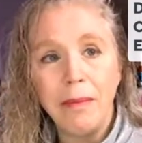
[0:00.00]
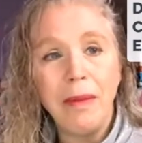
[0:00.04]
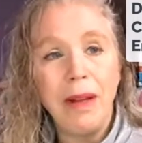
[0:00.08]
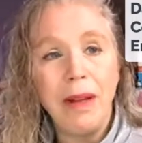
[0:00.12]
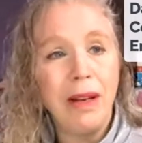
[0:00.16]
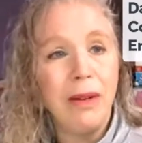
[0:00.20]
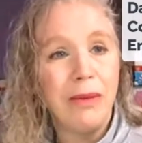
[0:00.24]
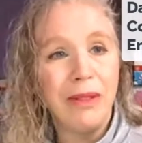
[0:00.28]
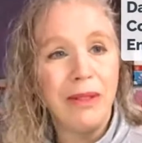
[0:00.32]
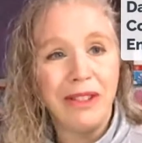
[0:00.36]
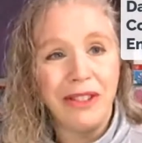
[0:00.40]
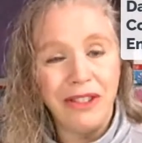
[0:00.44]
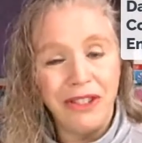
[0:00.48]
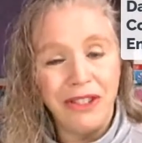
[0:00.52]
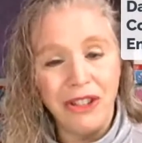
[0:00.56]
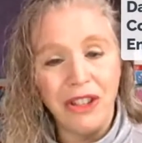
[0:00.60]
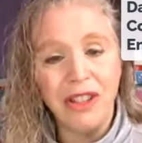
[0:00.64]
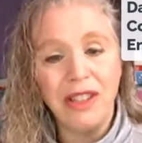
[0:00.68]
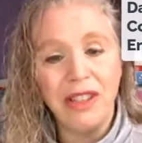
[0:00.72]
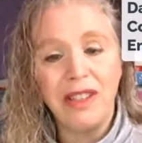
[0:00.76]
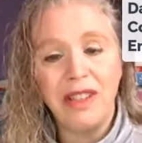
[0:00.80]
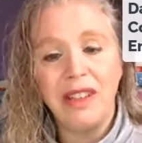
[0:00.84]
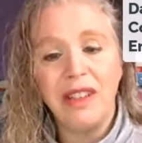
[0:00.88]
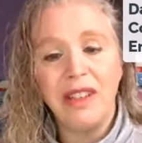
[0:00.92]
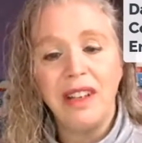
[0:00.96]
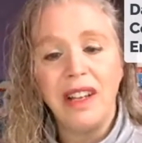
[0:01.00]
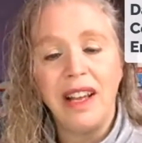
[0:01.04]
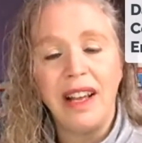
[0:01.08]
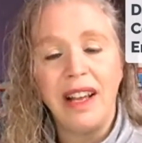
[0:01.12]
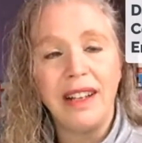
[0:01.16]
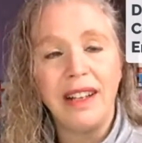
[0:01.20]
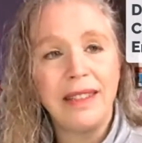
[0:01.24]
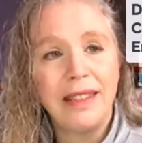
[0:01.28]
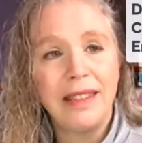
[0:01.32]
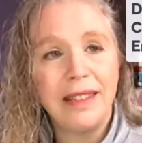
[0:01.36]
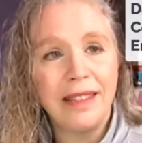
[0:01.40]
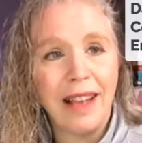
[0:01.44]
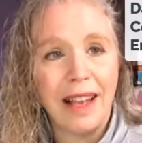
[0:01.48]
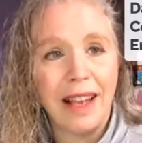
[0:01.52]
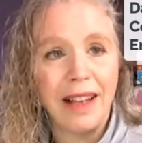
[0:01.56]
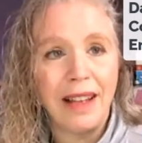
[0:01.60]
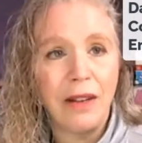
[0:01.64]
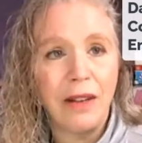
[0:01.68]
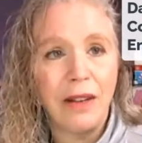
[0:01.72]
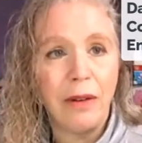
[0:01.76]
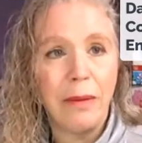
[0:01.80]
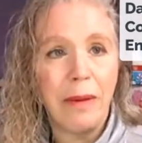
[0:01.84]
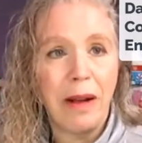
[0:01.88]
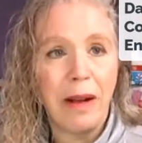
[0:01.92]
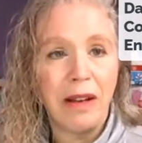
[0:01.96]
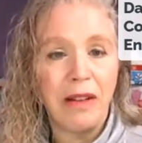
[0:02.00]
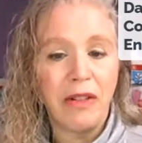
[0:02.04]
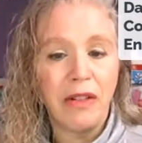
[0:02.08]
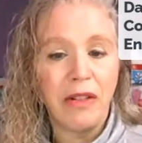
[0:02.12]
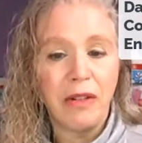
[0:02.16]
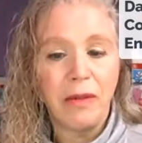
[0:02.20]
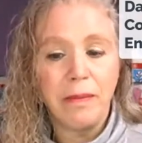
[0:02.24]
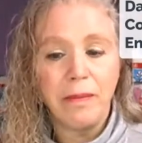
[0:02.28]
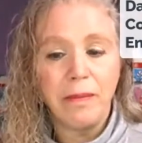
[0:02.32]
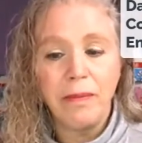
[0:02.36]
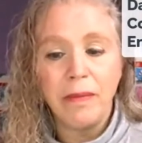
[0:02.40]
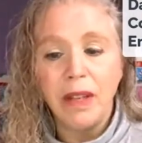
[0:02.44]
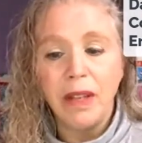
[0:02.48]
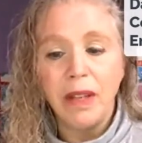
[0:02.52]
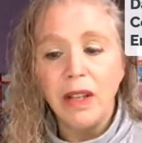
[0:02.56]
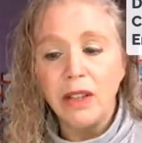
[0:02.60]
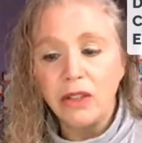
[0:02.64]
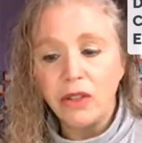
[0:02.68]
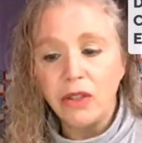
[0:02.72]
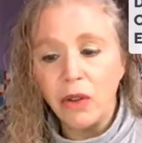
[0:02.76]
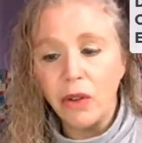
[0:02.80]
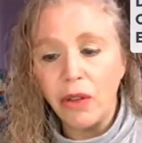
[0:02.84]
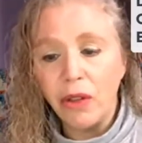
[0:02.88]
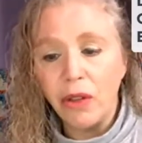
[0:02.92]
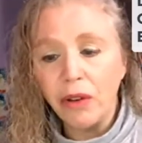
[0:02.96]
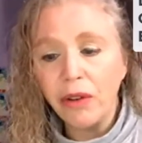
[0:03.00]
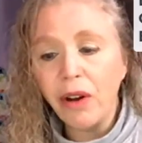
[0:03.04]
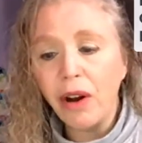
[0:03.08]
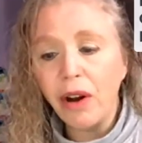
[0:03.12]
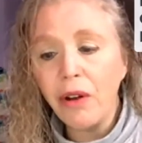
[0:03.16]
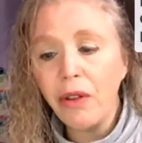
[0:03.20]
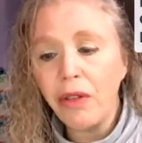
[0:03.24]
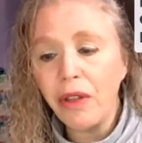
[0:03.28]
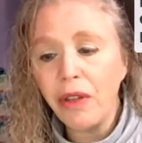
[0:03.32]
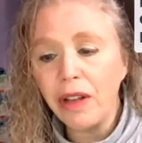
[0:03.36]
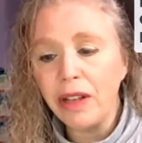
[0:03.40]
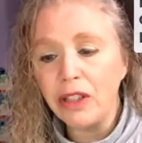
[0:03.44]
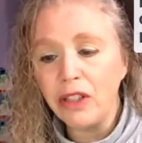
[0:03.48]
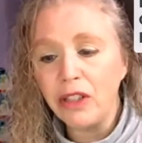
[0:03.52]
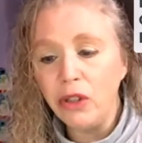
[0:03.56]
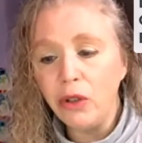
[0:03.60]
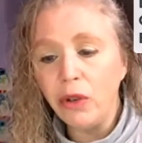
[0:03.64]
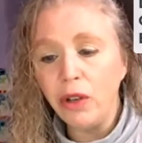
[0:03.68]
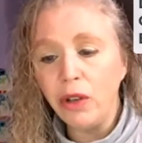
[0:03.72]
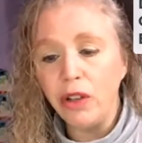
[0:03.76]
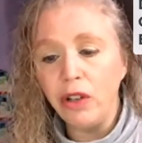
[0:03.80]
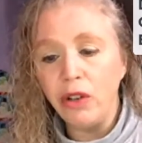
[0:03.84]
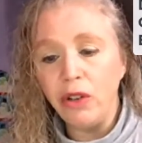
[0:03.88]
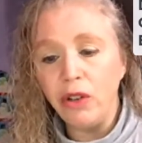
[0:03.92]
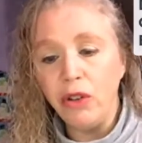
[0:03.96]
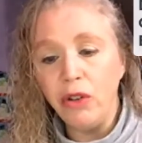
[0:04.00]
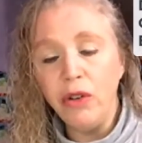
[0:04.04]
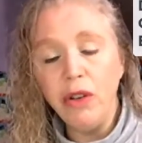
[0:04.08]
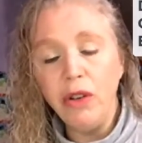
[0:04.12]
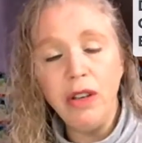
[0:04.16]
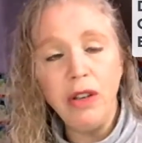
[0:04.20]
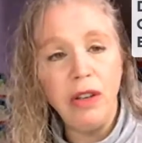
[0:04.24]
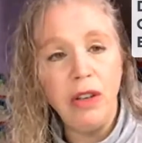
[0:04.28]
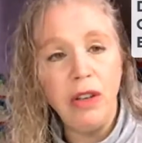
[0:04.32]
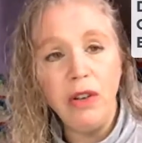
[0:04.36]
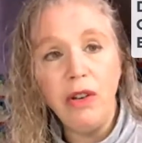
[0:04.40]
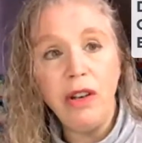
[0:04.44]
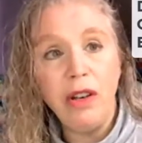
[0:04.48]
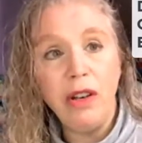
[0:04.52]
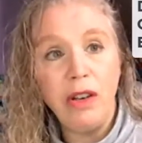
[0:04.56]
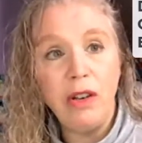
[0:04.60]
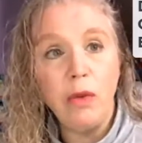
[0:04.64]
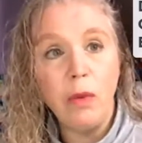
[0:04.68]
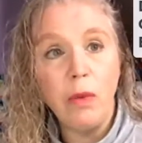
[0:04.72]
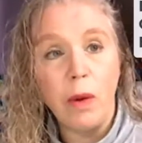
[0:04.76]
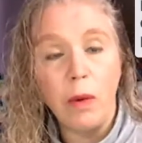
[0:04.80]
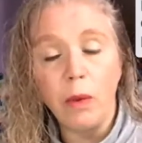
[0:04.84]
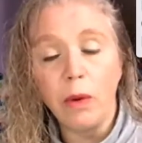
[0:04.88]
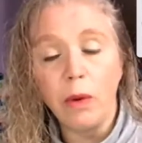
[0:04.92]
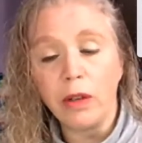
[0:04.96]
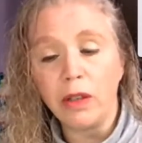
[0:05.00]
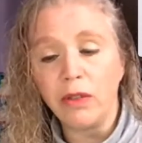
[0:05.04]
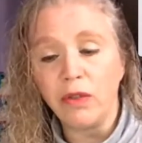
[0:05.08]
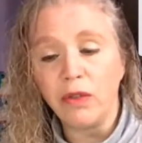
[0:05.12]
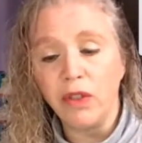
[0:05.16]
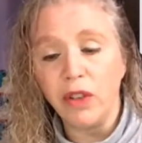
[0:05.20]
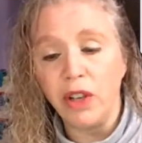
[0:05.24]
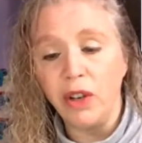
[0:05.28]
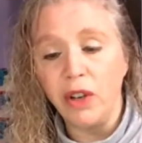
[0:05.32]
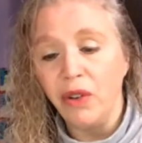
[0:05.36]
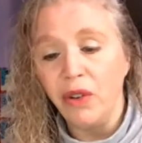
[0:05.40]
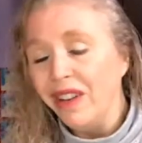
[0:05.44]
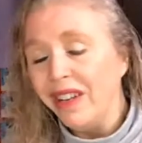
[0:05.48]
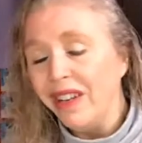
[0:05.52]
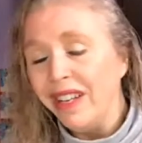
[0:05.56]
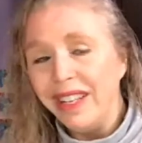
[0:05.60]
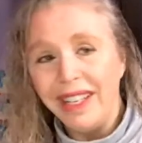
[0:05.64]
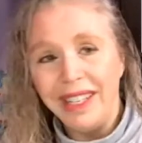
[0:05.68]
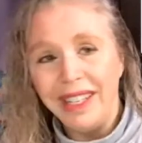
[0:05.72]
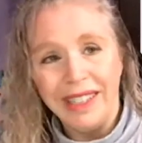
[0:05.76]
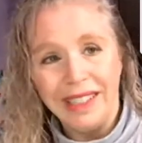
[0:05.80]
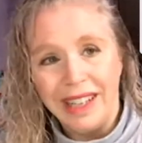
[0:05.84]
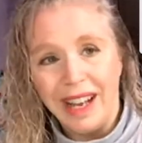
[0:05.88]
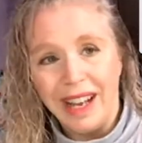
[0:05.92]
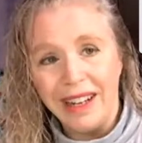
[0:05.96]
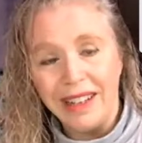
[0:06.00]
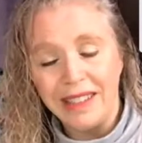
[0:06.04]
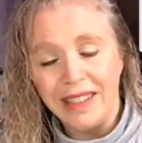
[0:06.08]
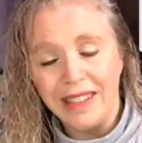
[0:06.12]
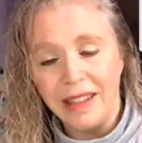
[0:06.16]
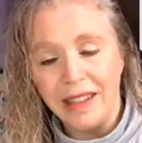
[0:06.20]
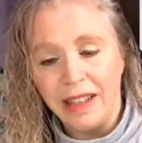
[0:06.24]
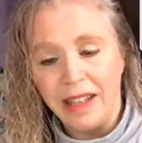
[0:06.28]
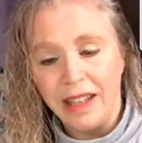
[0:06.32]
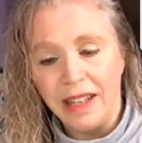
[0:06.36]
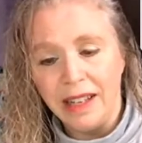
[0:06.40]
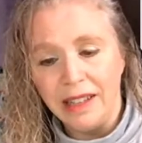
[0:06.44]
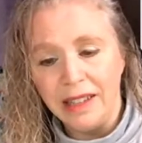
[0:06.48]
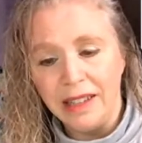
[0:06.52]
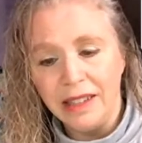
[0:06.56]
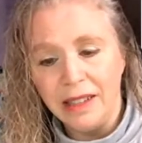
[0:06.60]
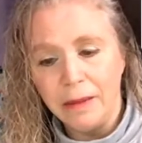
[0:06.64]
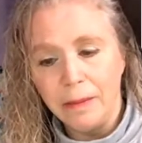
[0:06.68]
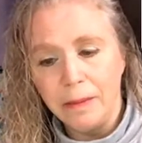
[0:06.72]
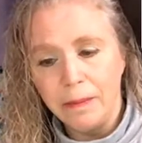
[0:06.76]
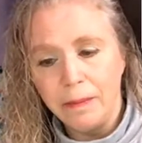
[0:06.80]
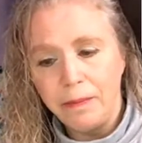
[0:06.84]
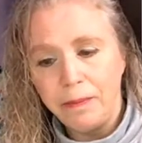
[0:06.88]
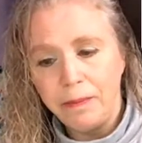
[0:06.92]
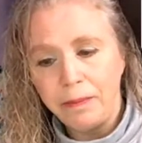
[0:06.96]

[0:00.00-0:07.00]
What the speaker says: And it was just a silent reminder. So there are things you can do. You need to do what works for you. He's got to see the kids.